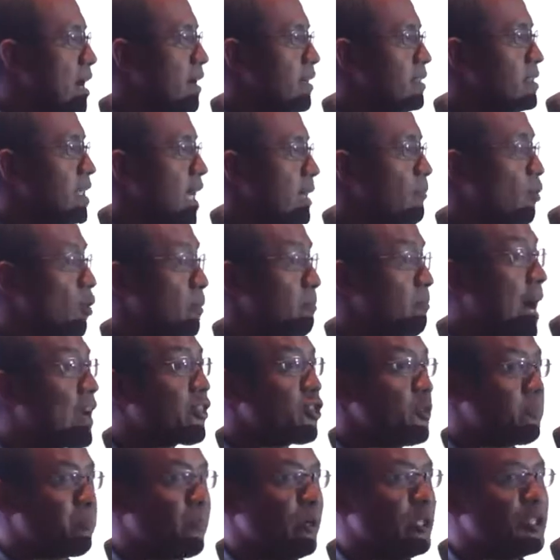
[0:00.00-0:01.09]
paradigm or
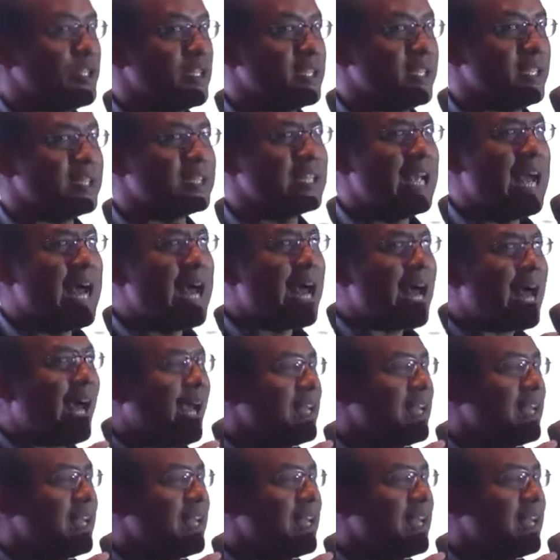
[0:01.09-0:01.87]
path to purchases,